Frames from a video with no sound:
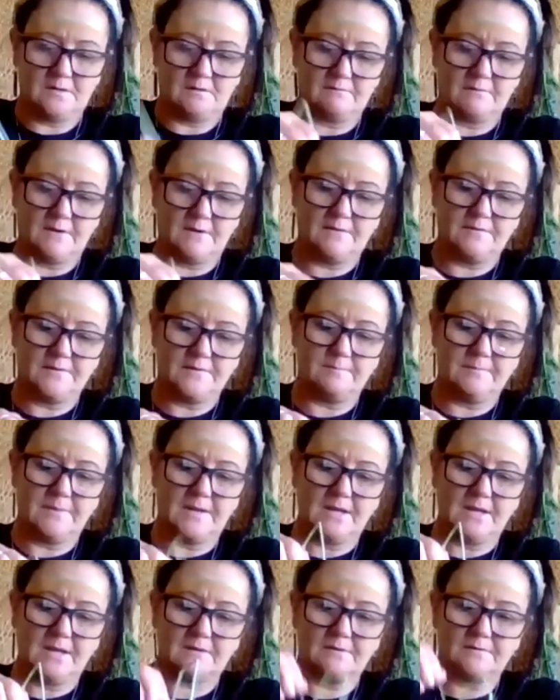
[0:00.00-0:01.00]
round the
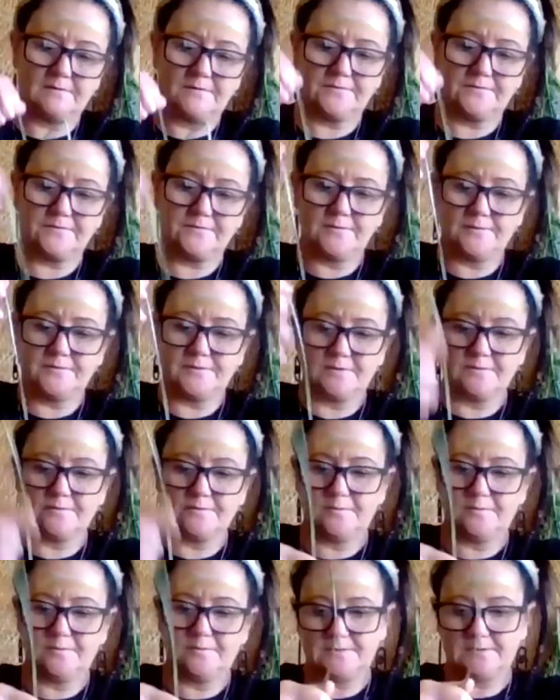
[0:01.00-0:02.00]
back through the
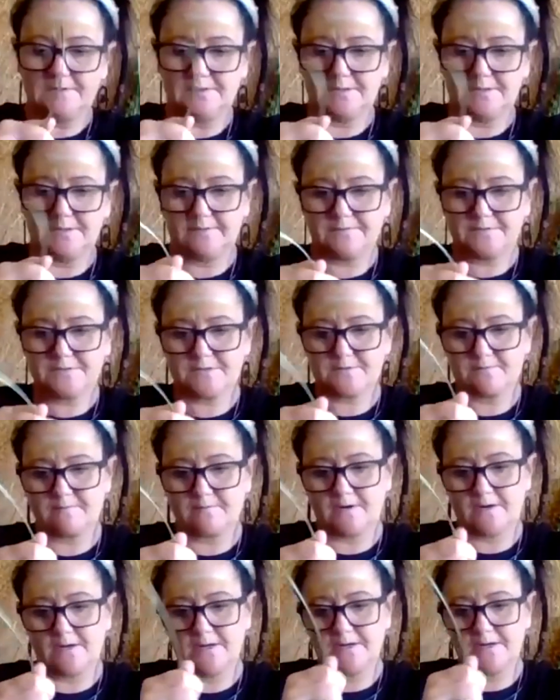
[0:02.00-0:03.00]
loop, left to
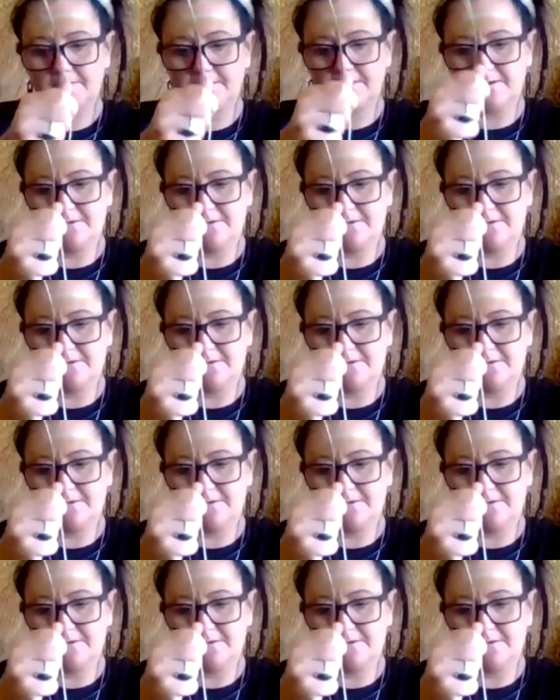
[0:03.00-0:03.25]
right,